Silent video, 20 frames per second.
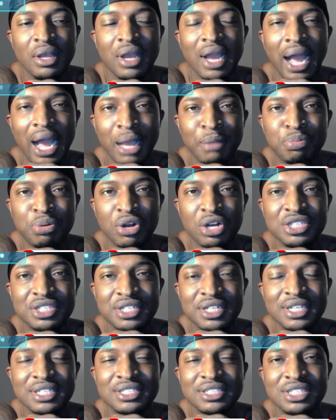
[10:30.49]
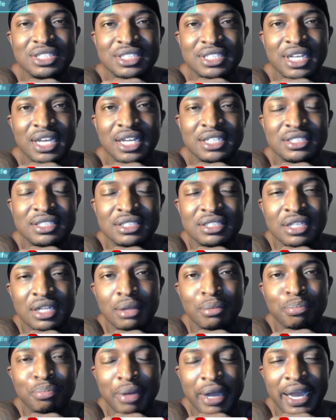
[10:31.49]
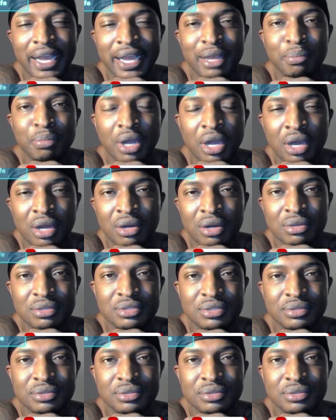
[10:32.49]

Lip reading: I personally suggest buying bottles,